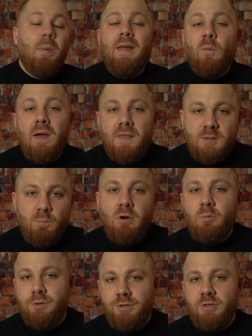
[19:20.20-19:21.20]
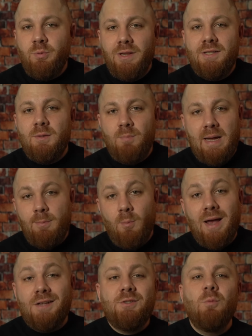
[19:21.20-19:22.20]
By the way, this book was just released in
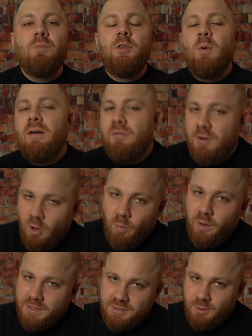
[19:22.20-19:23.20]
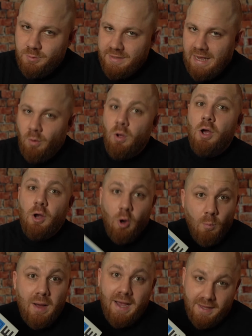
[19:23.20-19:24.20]
paperback, so you have no excuse now. Go
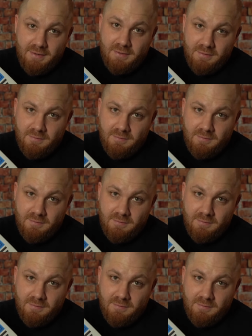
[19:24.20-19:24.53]
buy it.